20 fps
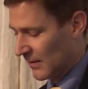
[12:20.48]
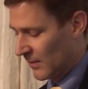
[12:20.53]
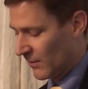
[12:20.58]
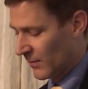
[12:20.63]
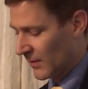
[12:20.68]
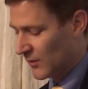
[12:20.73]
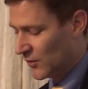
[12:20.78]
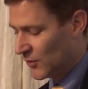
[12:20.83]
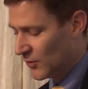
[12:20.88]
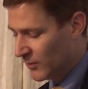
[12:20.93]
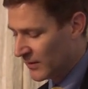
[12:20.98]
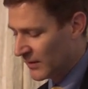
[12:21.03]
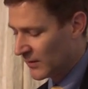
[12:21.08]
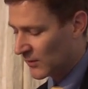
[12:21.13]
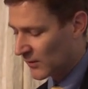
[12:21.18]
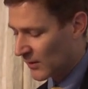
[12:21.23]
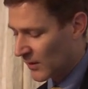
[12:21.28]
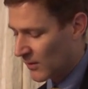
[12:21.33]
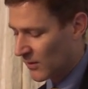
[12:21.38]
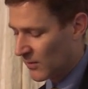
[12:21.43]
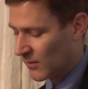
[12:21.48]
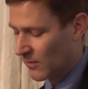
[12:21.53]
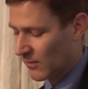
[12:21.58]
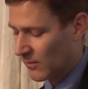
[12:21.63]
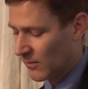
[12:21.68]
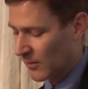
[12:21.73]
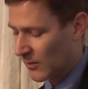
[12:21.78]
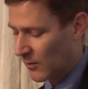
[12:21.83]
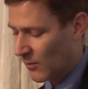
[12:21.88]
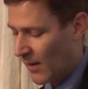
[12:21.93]
But doing so
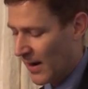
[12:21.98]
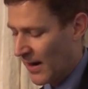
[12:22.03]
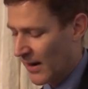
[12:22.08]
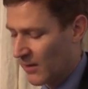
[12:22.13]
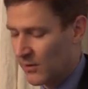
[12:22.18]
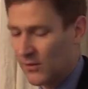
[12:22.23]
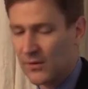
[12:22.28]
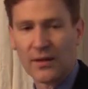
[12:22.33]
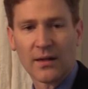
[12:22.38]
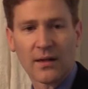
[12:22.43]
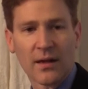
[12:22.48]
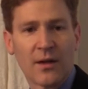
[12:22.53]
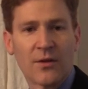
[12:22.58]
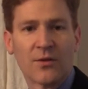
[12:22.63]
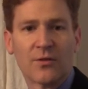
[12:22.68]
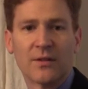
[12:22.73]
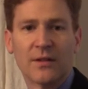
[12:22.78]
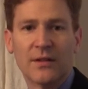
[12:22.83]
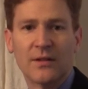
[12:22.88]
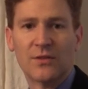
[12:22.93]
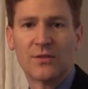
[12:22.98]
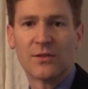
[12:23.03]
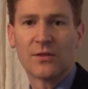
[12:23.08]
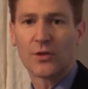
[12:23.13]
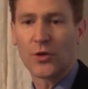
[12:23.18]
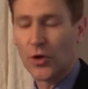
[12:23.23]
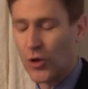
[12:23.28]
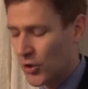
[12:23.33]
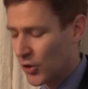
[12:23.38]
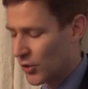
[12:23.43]
requires that countries
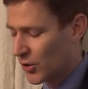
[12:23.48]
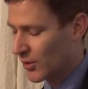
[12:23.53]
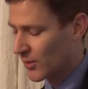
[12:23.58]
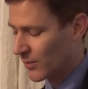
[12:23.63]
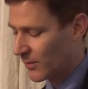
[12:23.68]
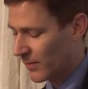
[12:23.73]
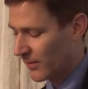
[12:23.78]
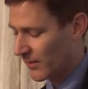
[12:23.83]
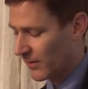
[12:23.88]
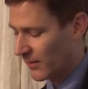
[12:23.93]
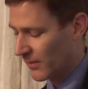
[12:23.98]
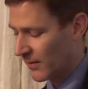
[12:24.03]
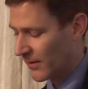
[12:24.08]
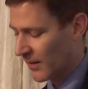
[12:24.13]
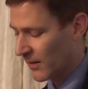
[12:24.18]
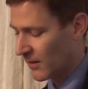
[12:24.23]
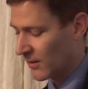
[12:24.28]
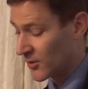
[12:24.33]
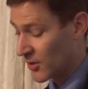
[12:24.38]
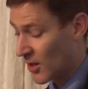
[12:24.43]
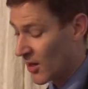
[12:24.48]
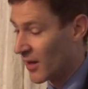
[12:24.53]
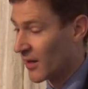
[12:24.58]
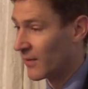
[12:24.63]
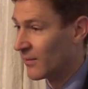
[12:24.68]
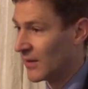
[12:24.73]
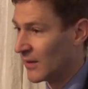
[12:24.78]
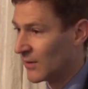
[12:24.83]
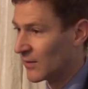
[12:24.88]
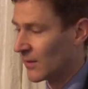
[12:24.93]
curb their
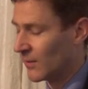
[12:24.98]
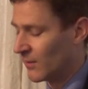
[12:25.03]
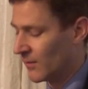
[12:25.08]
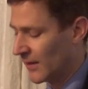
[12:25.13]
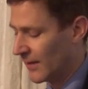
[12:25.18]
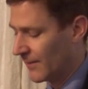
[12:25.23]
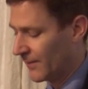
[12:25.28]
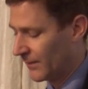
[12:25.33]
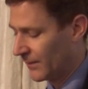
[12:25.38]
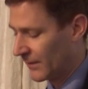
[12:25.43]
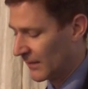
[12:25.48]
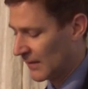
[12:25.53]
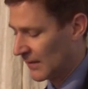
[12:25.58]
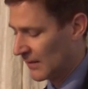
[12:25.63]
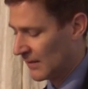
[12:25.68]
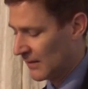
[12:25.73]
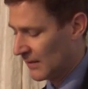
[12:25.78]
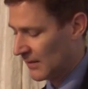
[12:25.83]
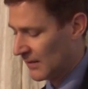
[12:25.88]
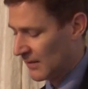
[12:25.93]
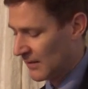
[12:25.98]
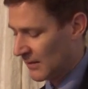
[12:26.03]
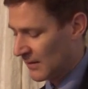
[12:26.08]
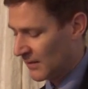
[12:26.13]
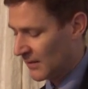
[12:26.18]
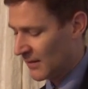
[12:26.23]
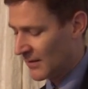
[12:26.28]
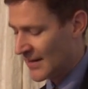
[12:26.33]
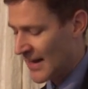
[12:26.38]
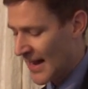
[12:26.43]
autonomy somewhat.
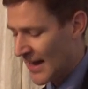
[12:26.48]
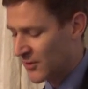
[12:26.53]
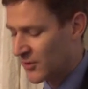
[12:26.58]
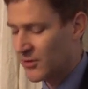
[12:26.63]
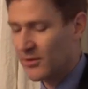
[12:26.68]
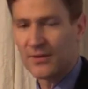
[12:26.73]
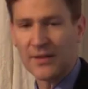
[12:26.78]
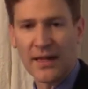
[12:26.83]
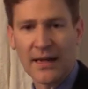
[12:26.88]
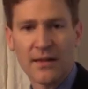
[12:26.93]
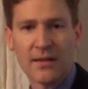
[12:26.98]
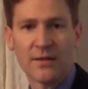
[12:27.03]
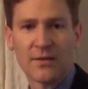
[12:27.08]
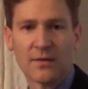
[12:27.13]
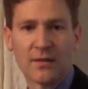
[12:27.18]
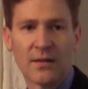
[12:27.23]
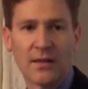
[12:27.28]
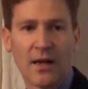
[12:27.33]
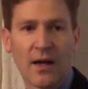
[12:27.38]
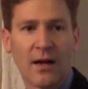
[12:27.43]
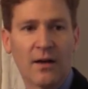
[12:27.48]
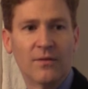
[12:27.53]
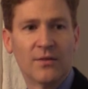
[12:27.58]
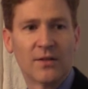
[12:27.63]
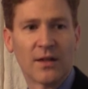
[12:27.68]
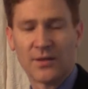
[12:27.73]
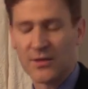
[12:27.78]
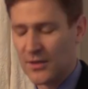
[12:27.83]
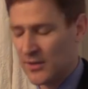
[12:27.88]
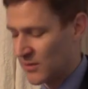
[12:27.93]
The natural tendency of
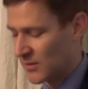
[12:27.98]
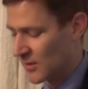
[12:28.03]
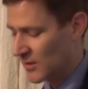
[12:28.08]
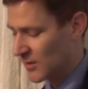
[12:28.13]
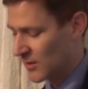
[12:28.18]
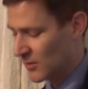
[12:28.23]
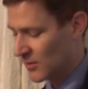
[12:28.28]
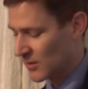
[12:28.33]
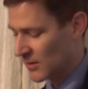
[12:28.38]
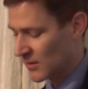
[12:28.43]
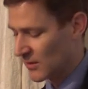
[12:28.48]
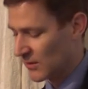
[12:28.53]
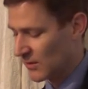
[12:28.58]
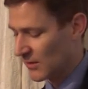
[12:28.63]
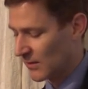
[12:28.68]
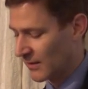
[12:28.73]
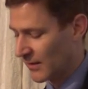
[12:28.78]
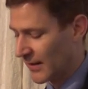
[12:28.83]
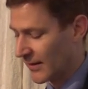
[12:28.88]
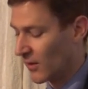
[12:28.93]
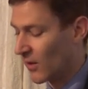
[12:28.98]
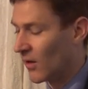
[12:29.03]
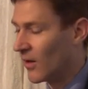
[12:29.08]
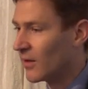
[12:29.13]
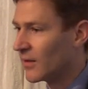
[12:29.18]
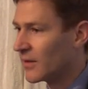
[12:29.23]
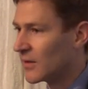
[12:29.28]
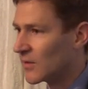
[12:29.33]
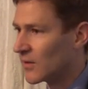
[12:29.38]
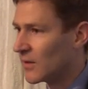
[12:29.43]
such institutions, like
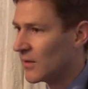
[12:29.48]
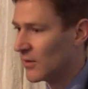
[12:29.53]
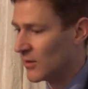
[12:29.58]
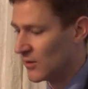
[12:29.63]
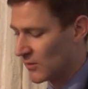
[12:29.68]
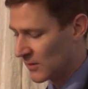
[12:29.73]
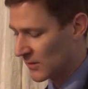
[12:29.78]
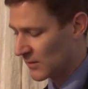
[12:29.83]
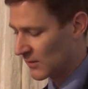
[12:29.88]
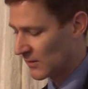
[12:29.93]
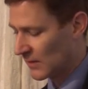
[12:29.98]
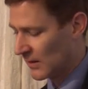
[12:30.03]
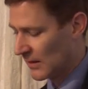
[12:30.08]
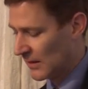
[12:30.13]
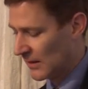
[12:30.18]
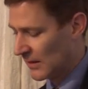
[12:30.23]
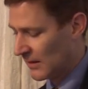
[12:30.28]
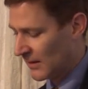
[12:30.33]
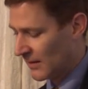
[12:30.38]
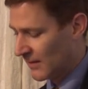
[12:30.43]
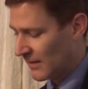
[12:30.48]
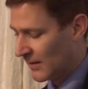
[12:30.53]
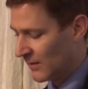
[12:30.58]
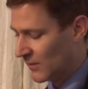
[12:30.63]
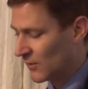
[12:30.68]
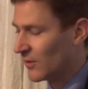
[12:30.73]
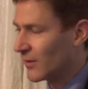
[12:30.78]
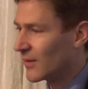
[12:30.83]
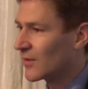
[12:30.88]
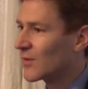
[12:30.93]
all institutions,
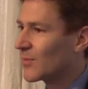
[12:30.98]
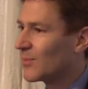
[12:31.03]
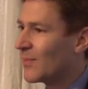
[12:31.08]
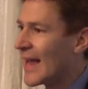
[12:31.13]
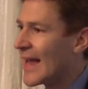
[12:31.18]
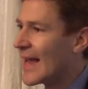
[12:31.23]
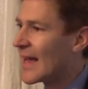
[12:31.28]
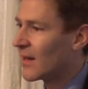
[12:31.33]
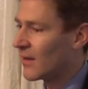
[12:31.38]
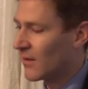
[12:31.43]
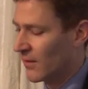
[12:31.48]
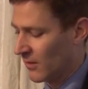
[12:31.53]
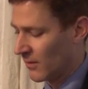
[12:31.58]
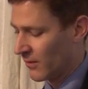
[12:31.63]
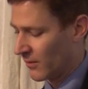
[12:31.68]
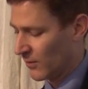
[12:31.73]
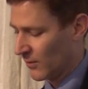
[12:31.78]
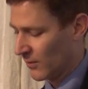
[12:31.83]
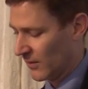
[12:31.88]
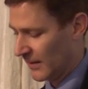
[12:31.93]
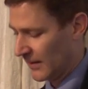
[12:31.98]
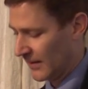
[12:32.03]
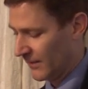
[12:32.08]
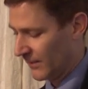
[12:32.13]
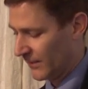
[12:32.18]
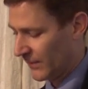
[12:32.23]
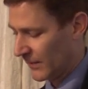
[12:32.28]
is to expand their authority.